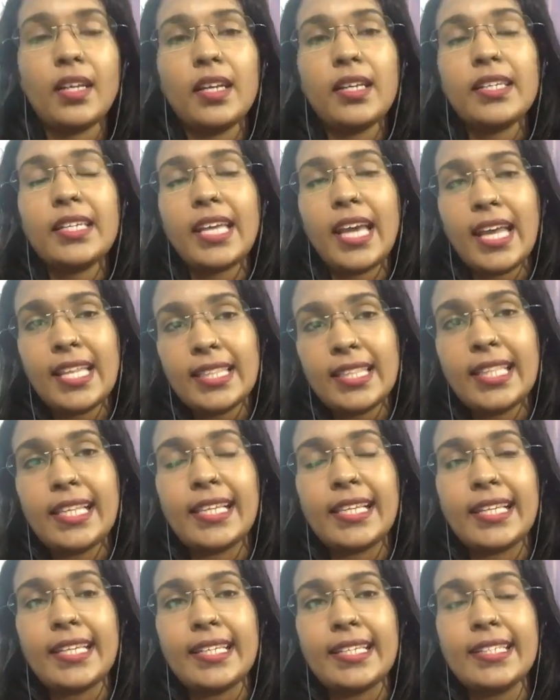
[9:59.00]

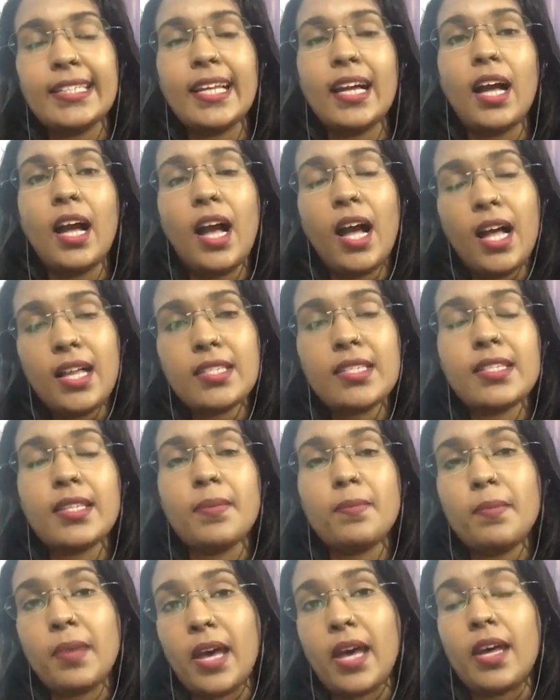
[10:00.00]
Kathleen asks a
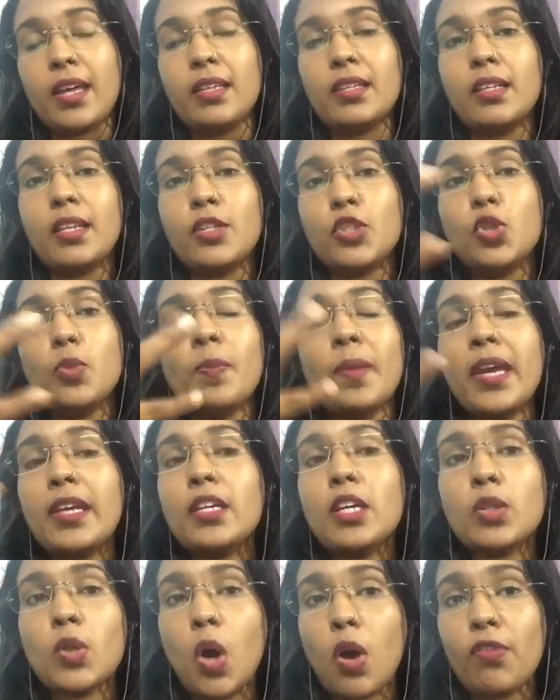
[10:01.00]
man to make
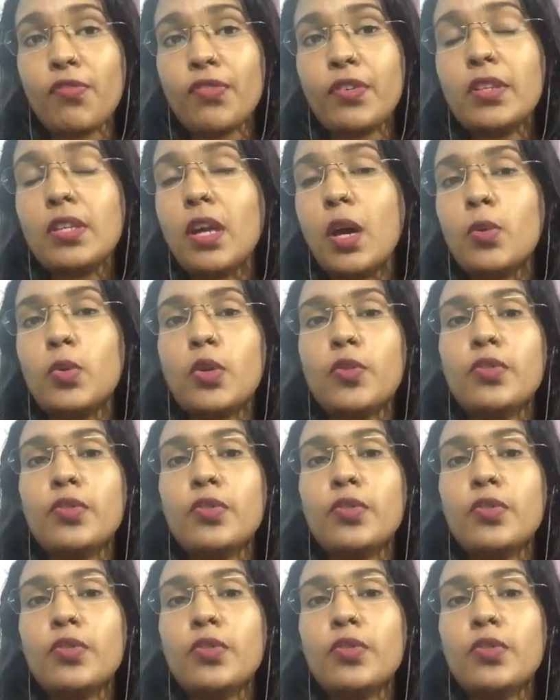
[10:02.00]
a coffin out of